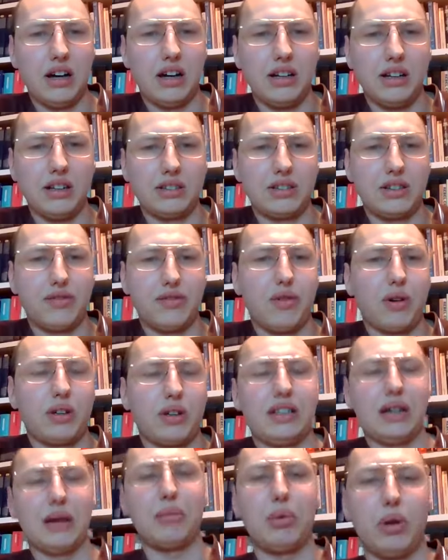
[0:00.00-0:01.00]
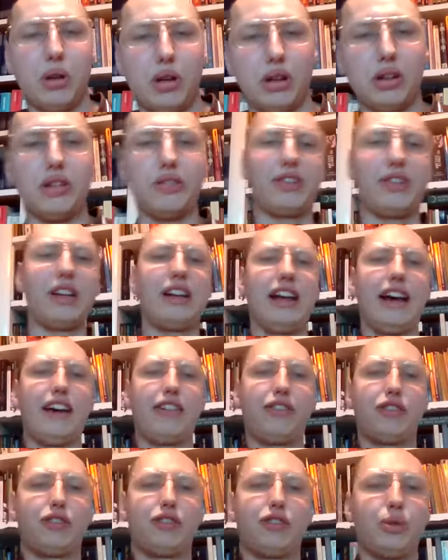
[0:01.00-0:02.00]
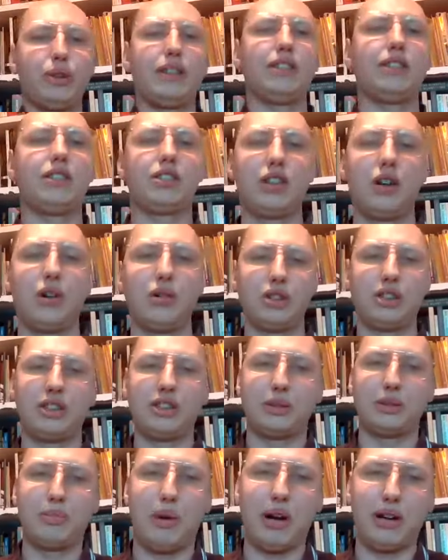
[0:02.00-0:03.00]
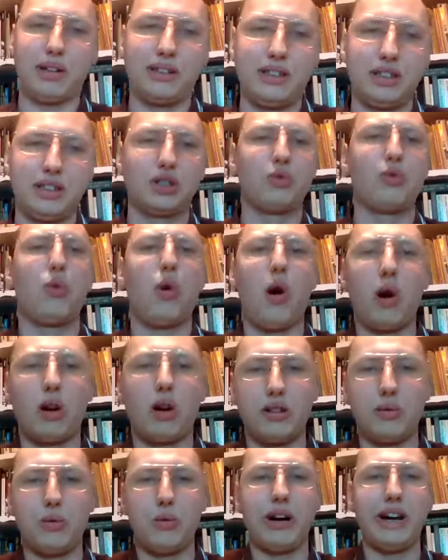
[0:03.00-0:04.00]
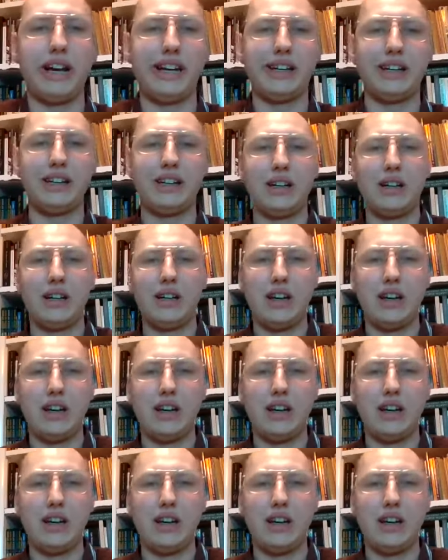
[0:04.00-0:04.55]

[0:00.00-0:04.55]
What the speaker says: So, for example, a lot of the left within the Socialist Party just walked away